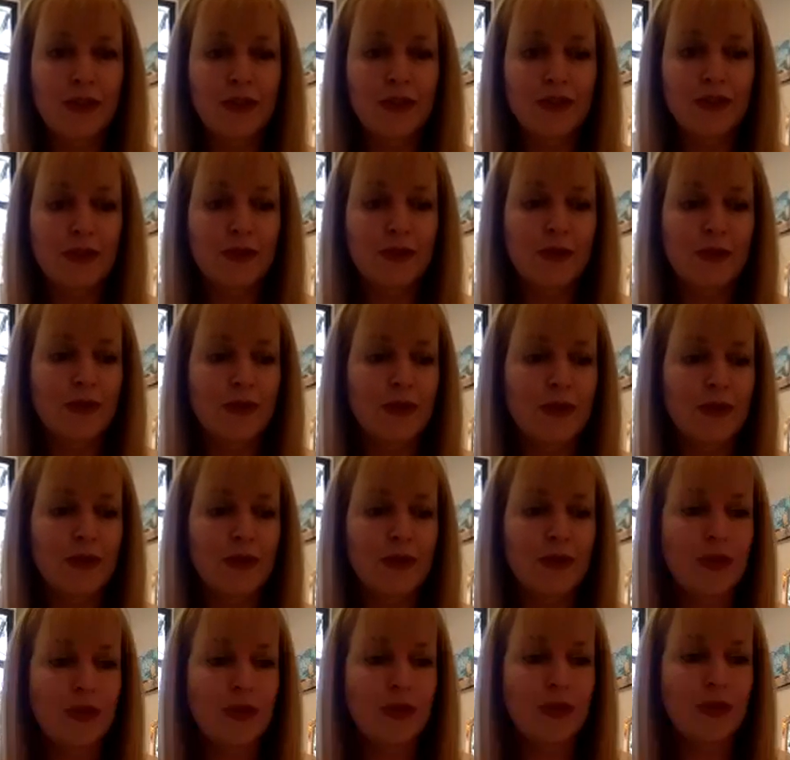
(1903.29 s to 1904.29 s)
It's,
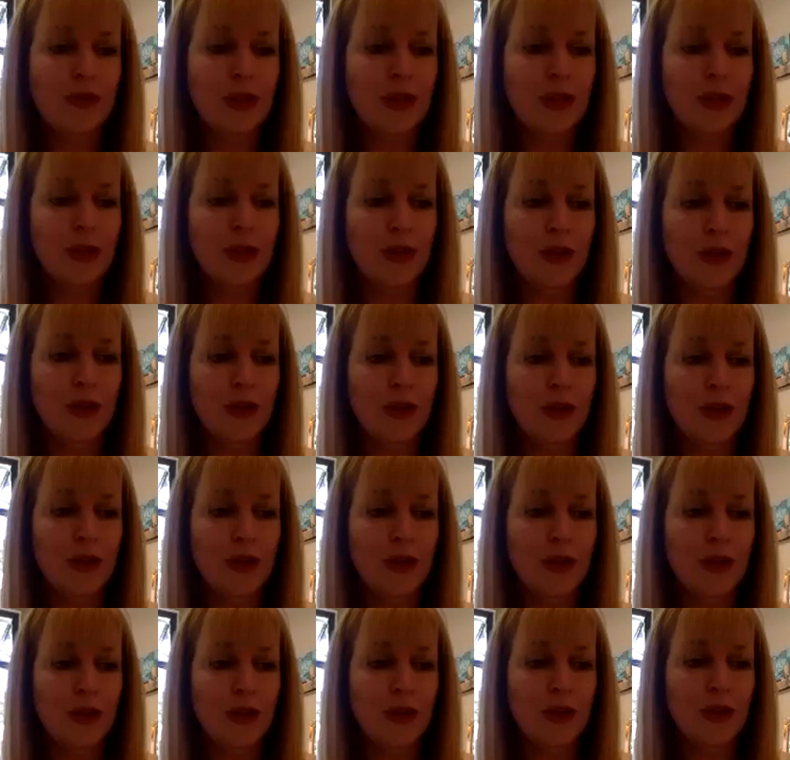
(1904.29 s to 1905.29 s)
you know, you can
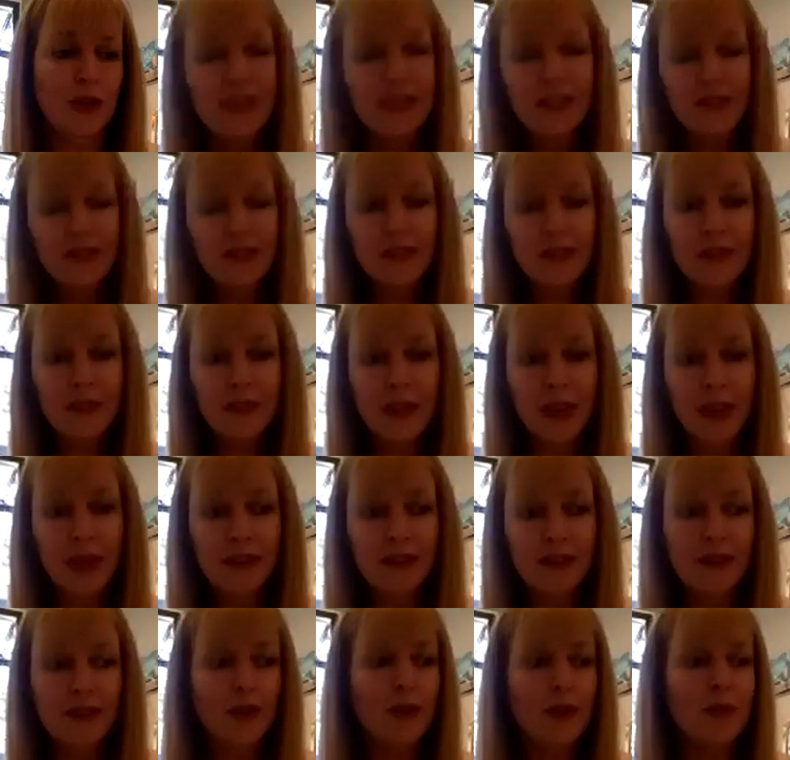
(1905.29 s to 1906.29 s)
be a different
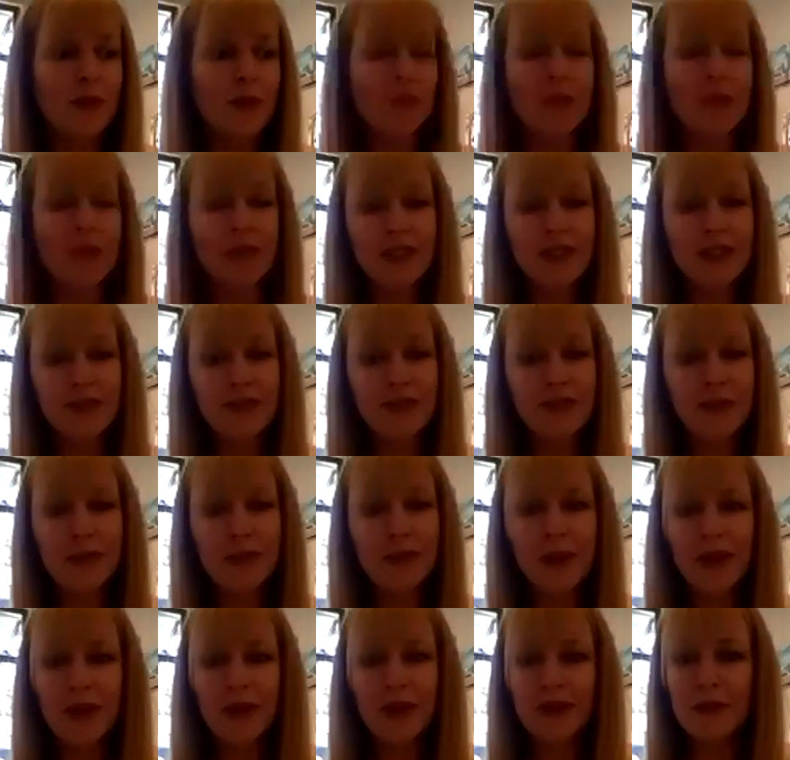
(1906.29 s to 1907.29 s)
space, you can be a
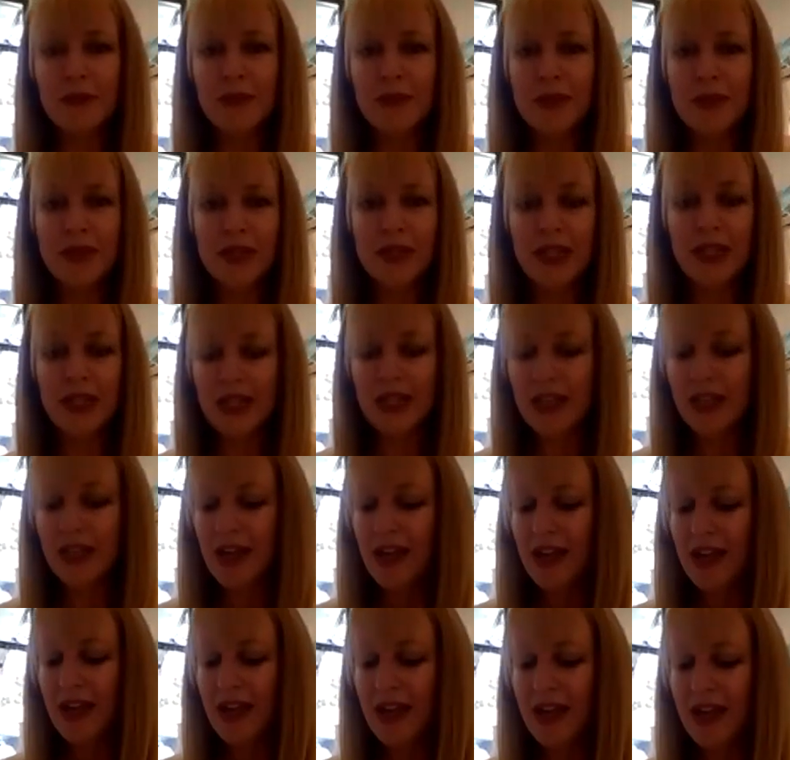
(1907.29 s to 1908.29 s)
different possibility.
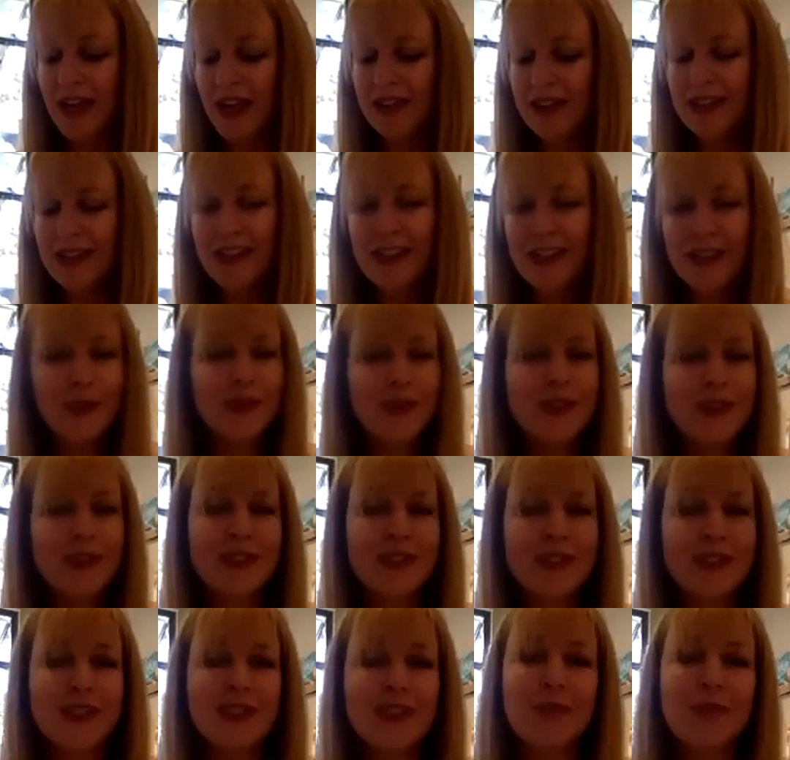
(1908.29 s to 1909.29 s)
An
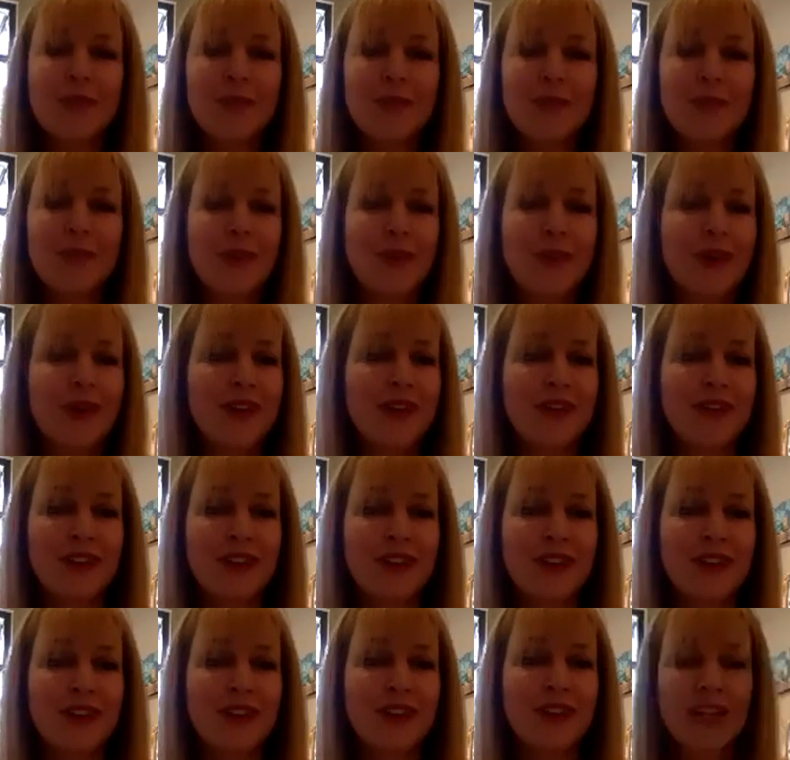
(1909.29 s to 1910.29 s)
interesting point of view
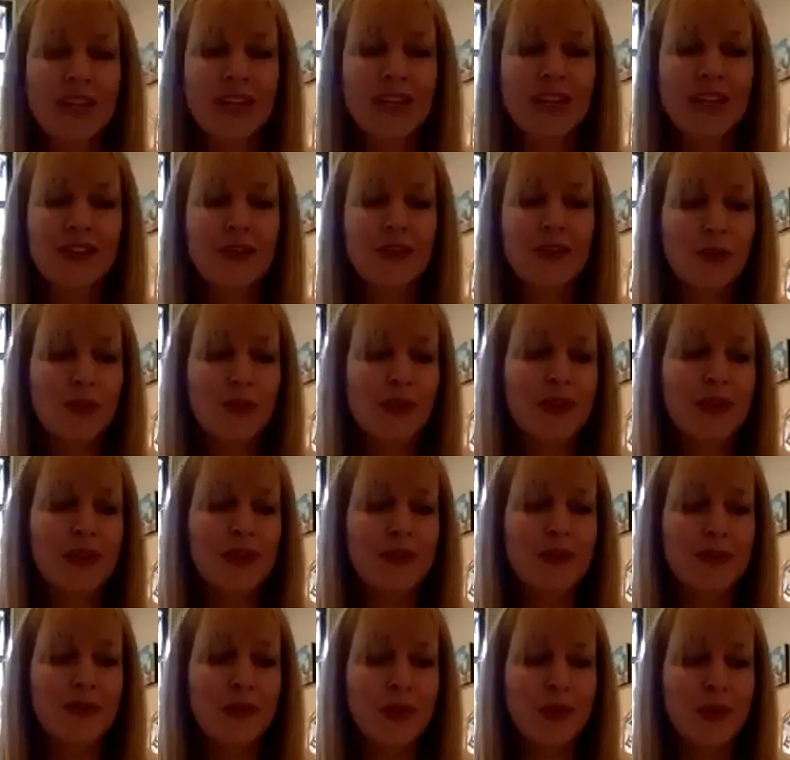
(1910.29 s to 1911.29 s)
is
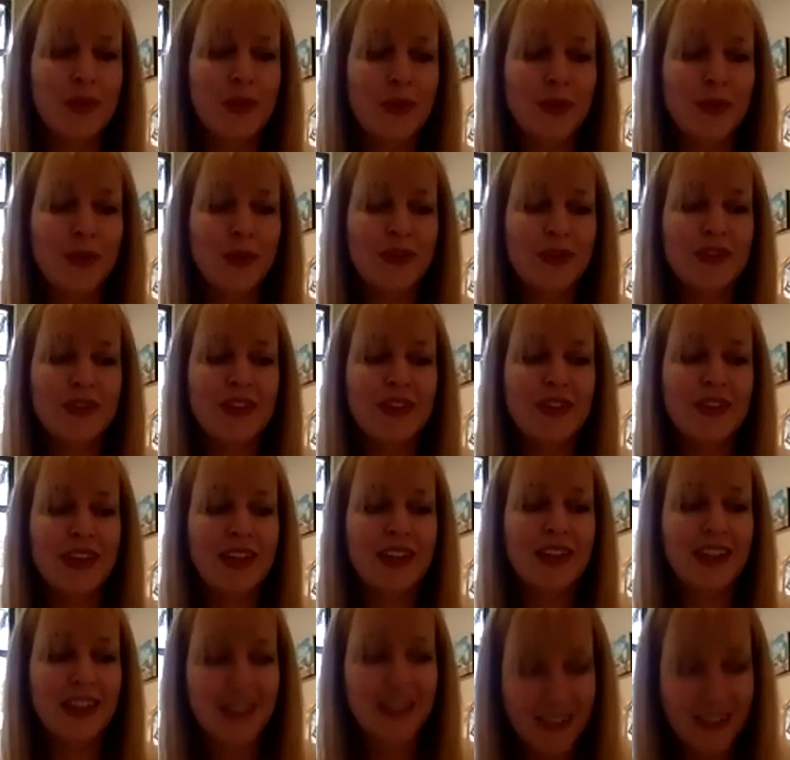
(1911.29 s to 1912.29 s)
one of the most
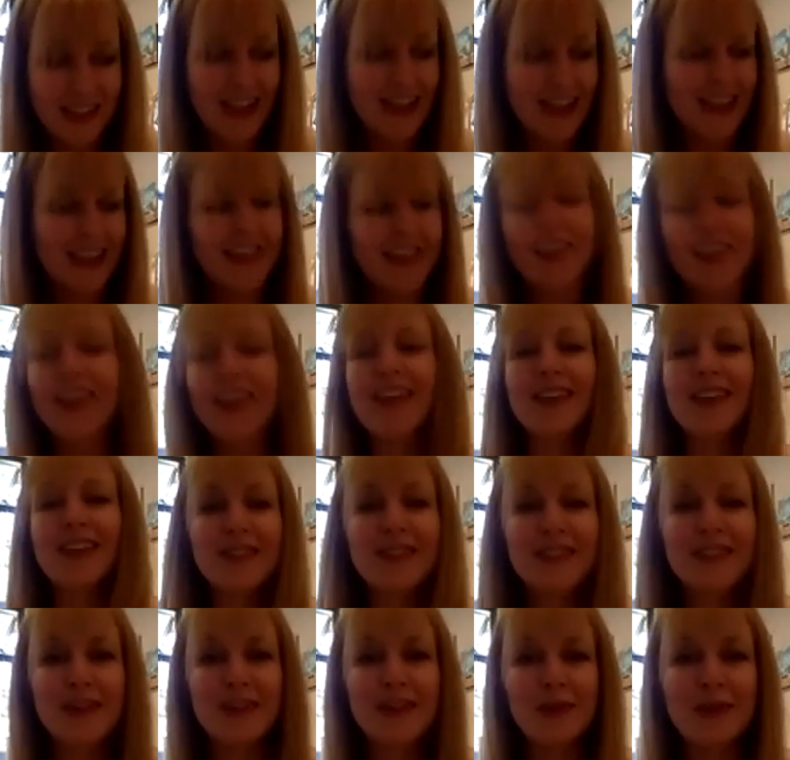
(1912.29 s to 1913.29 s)
healing
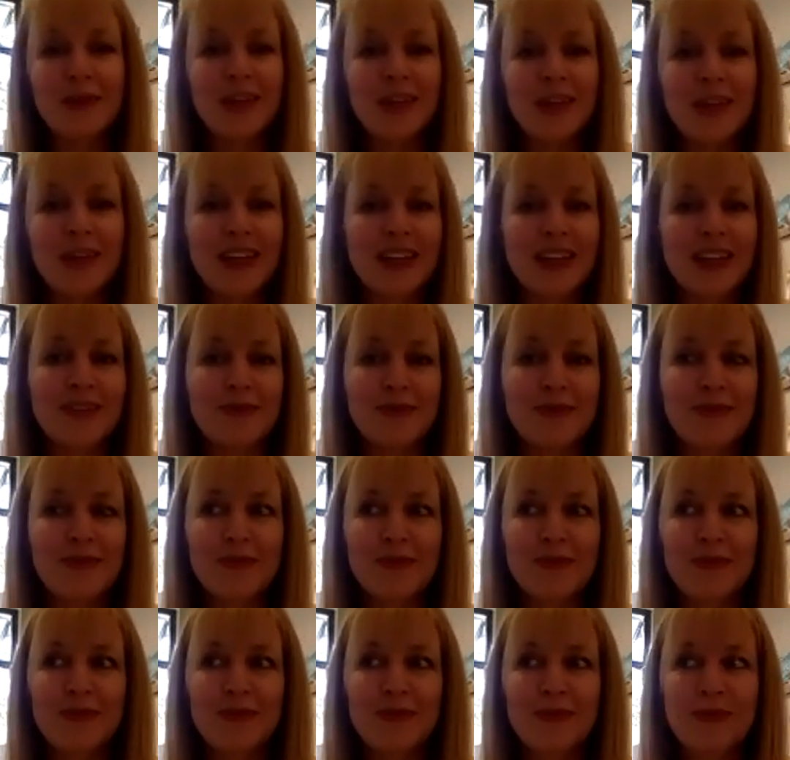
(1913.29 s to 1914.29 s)
things that we can
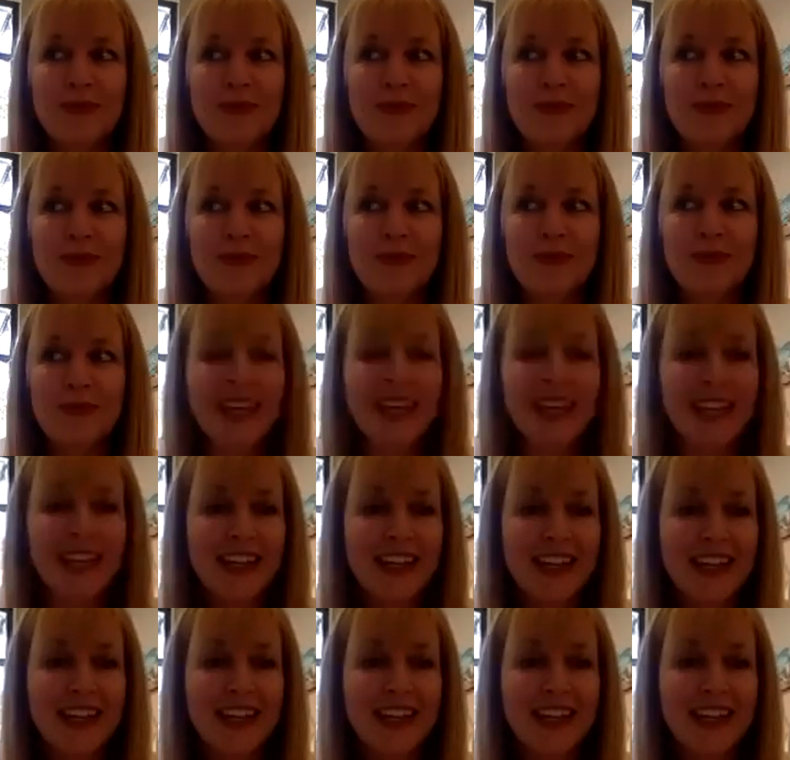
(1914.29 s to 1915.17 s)
be.